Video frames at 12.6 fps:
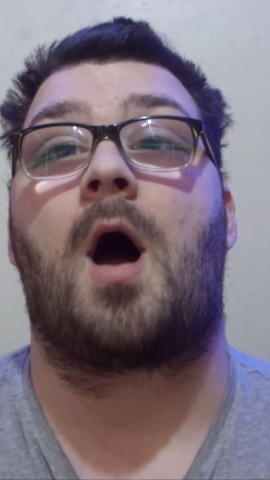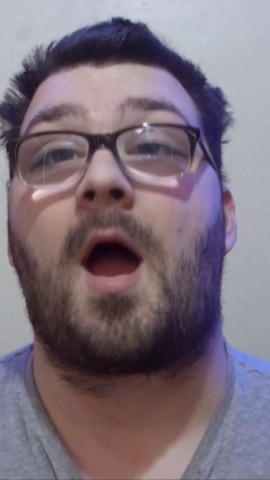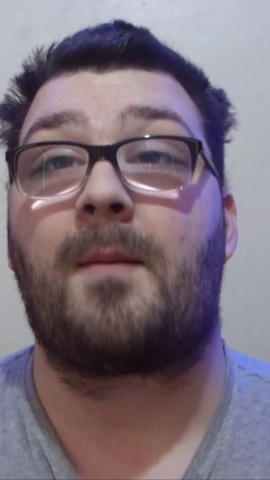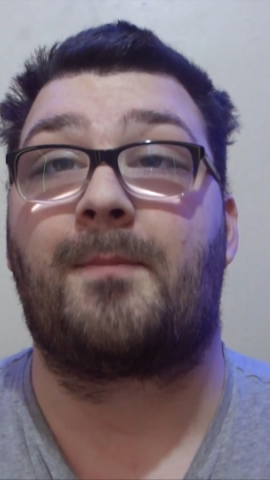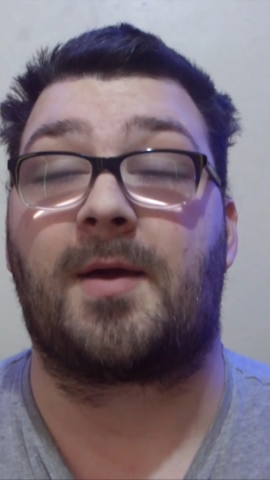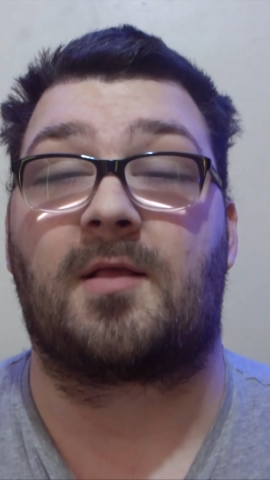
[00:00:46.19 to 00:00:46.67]

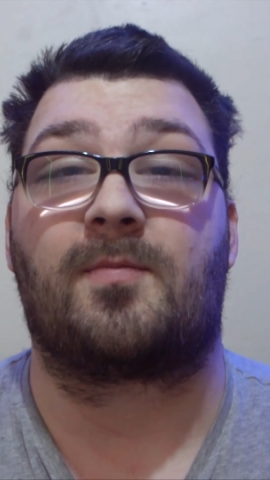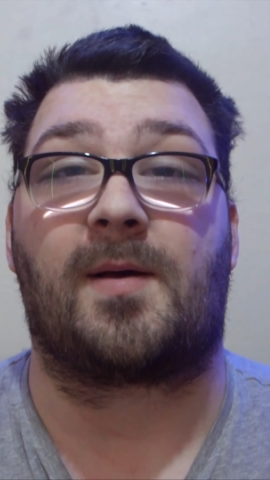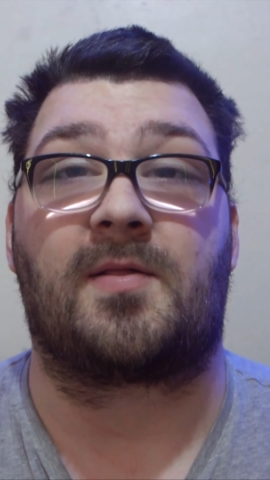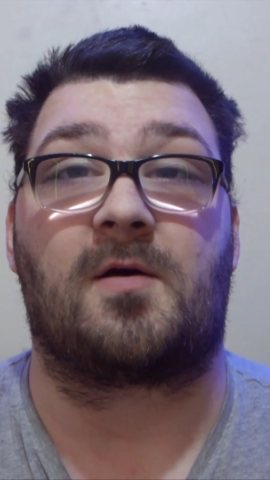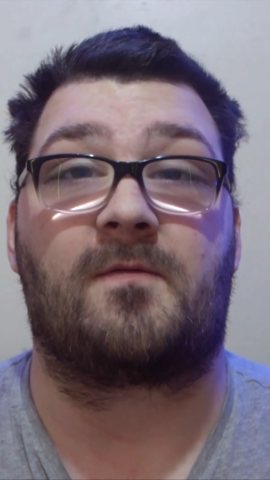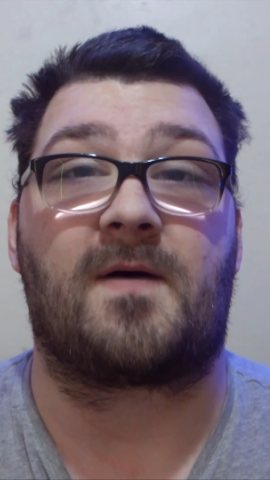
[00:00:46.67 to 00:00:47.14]
I picked
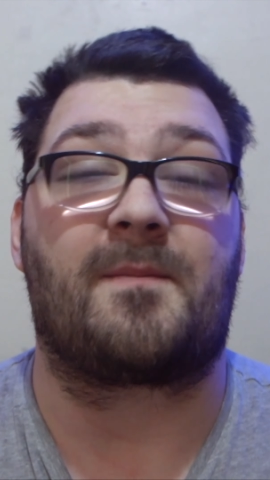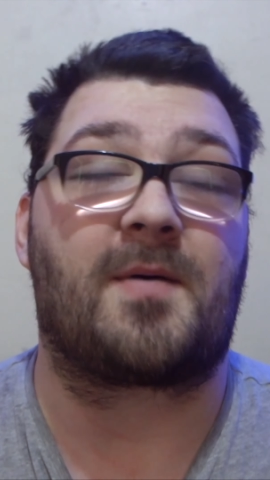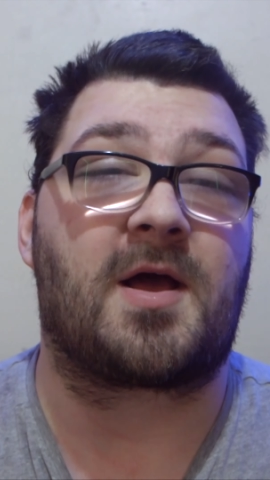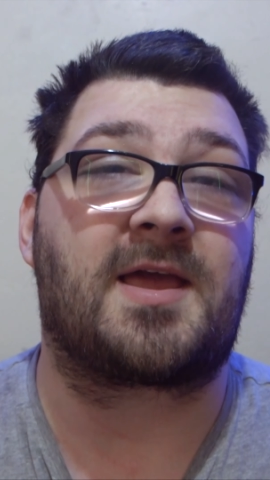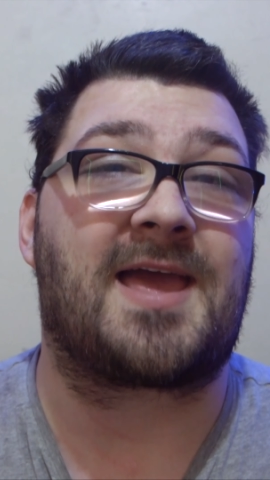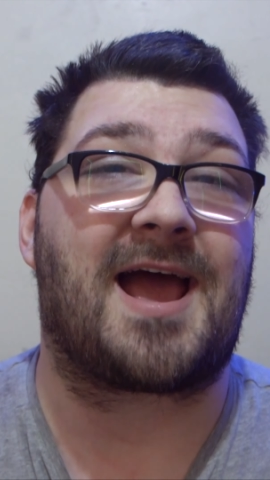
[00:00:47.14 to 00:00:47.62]
myself up
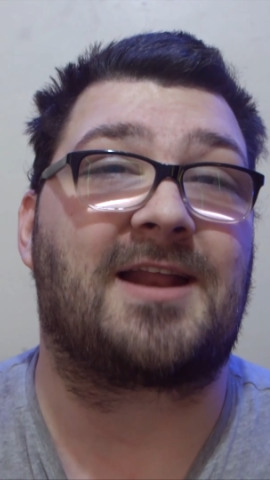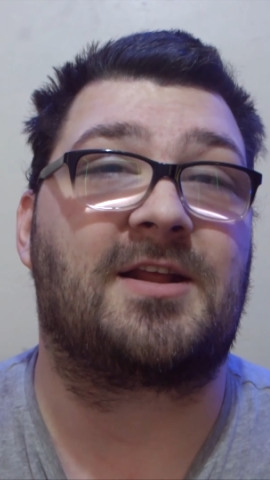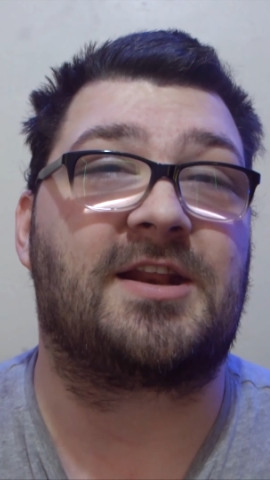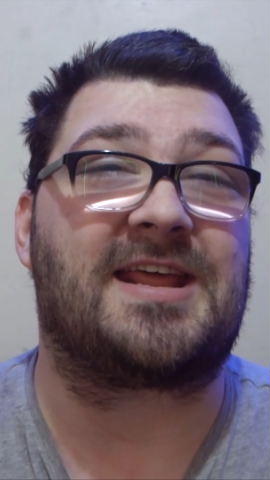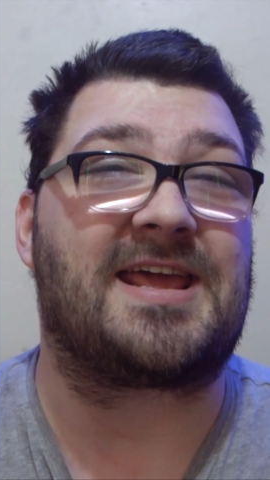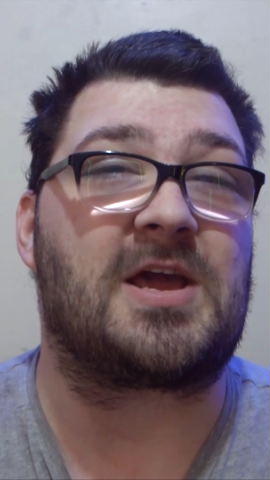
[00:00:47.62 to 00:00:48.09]
a
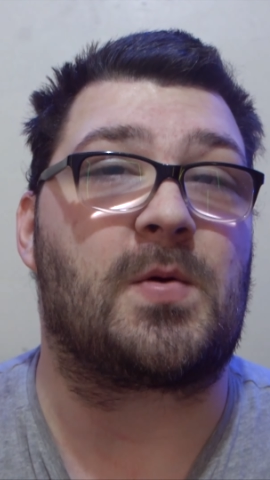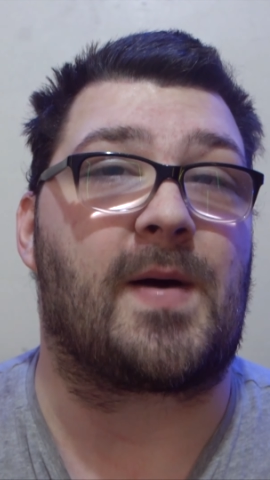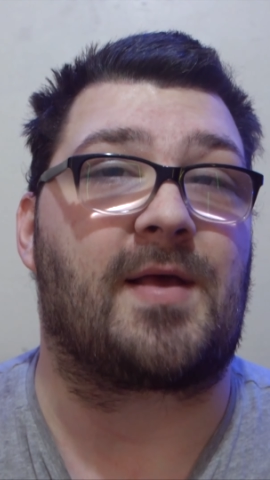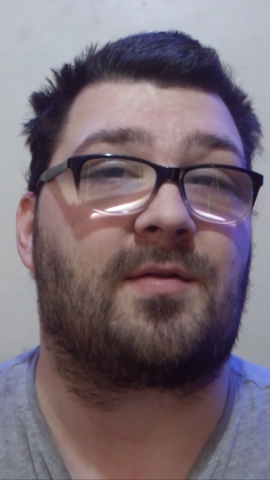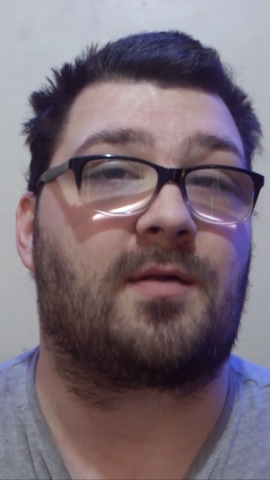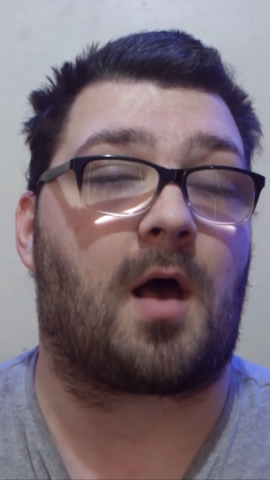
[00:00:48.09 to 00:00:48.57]
Canon
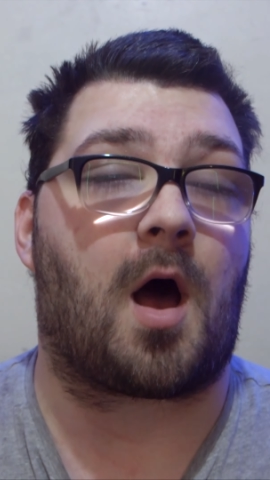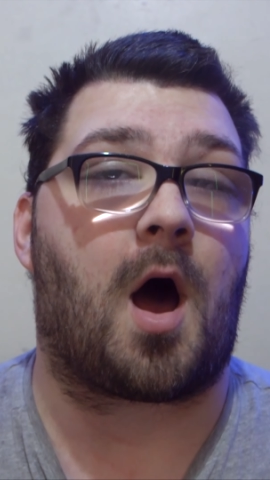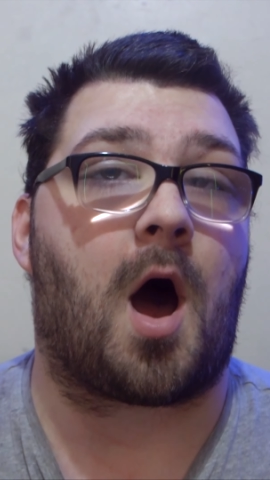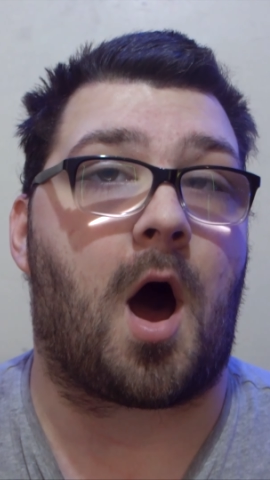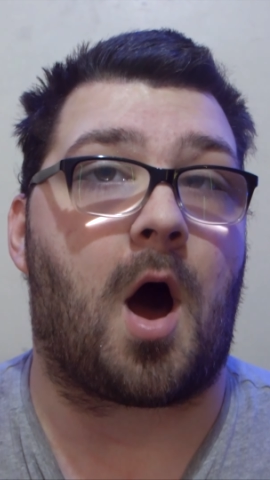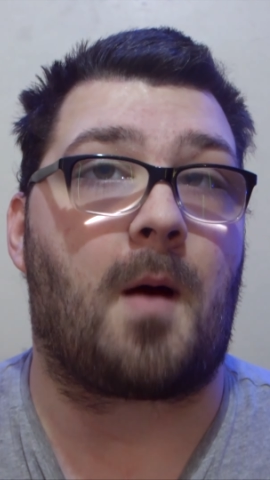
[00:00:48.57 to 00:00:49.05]
EOS
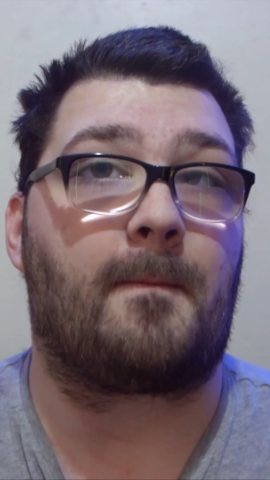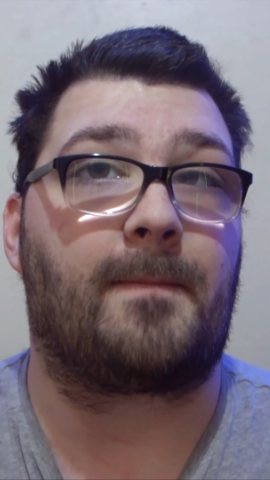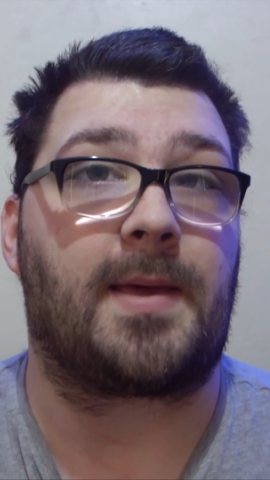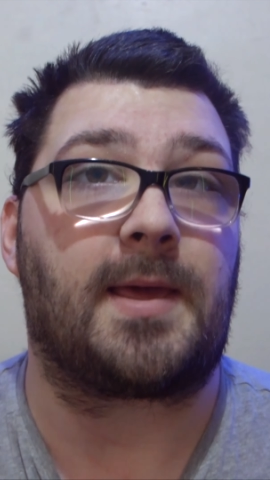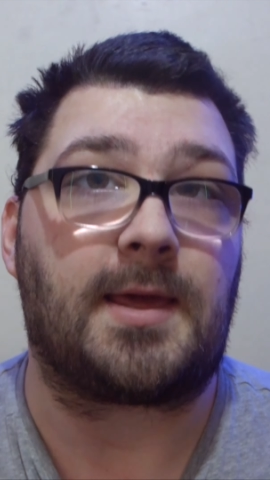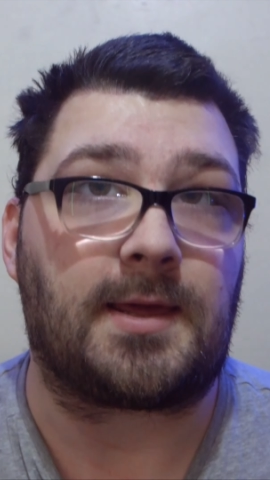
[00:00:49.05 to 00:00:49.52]

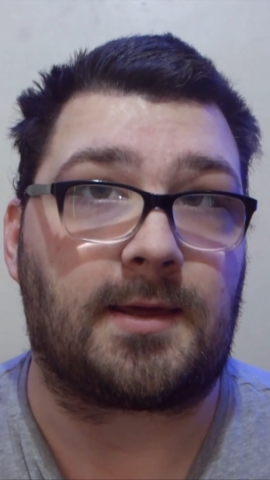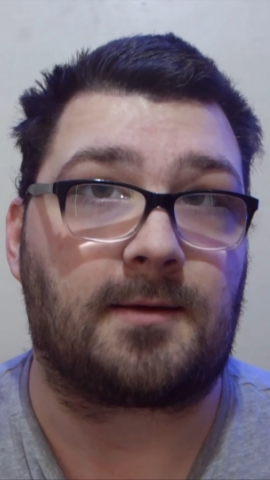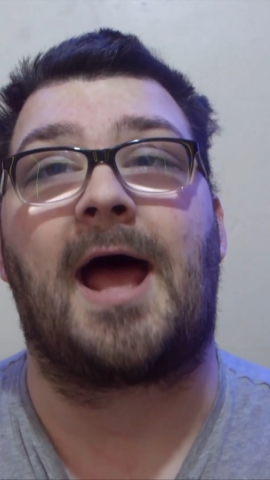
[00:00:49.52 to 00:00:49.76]
RP,